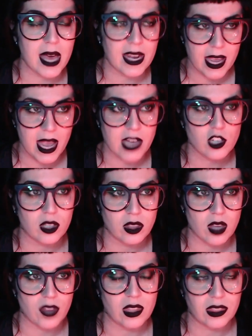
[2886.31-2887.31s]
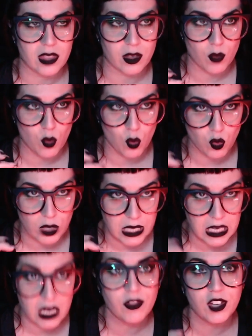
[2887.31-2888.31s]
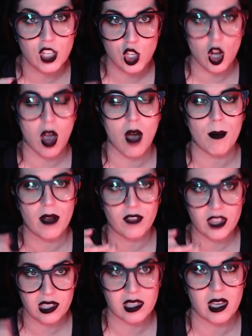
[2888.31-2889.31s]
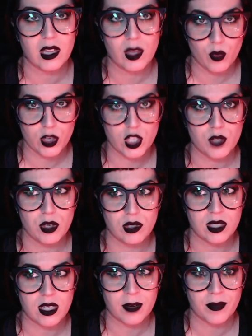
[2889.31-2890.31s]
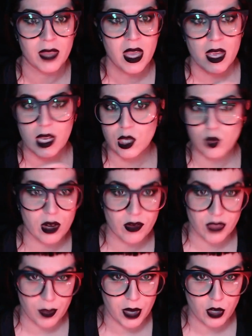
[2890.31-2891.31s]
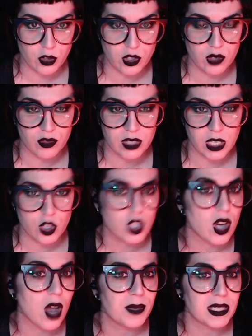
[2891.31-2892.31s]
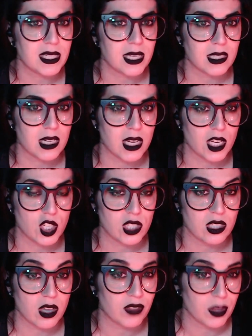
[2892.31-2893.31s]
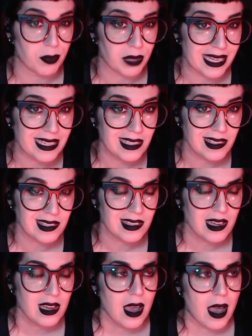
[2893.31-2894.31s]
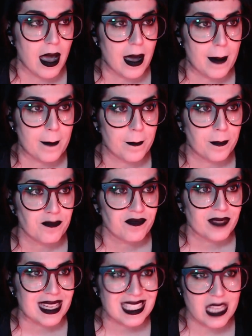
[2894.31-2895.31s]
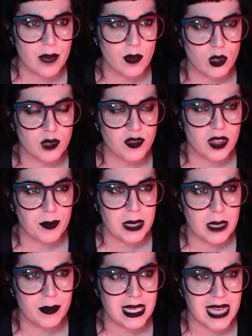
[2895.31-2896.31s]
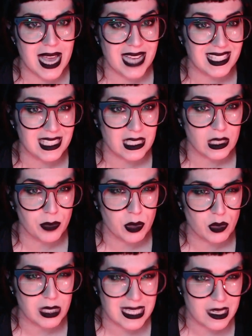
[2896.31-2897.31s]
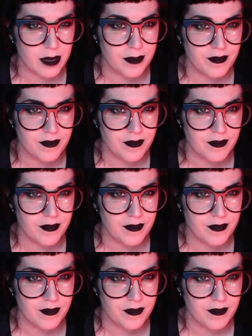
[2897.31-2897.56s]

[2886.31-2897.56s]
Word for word: And I actually thought that the gift shop of the Salem Witch Museum is one of the better souvenir shopping destinations of the place. Um, same goes for the Peabody Essex Museum.